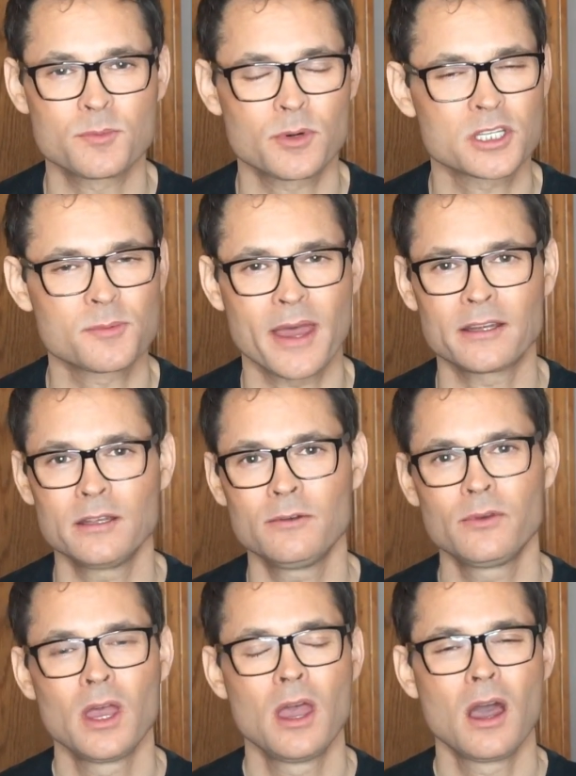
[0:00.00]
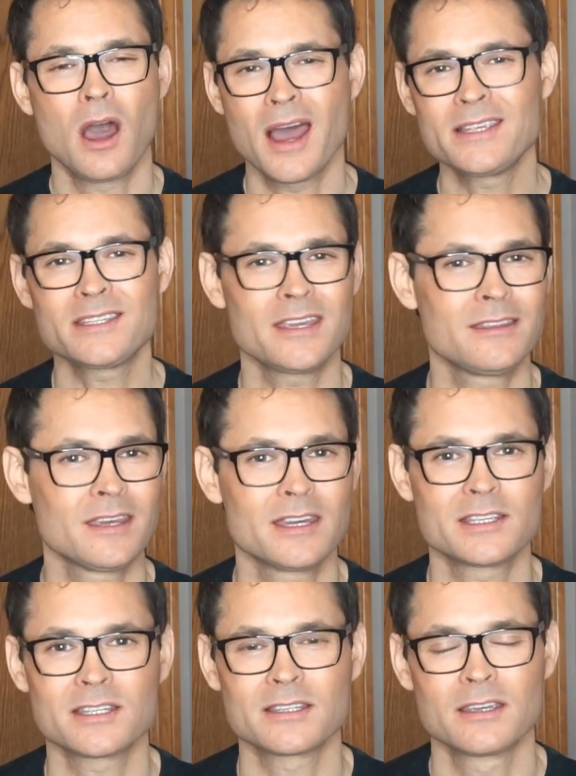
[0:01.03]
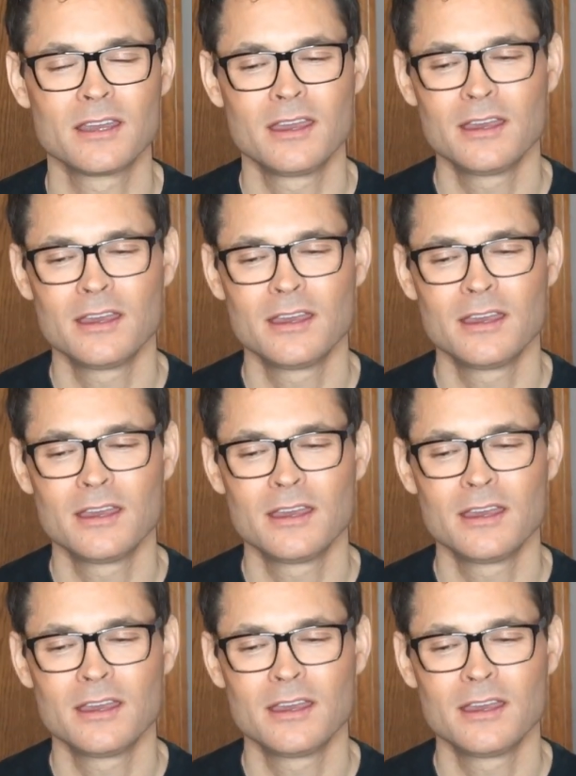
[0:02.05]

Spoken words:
perspective, I say this: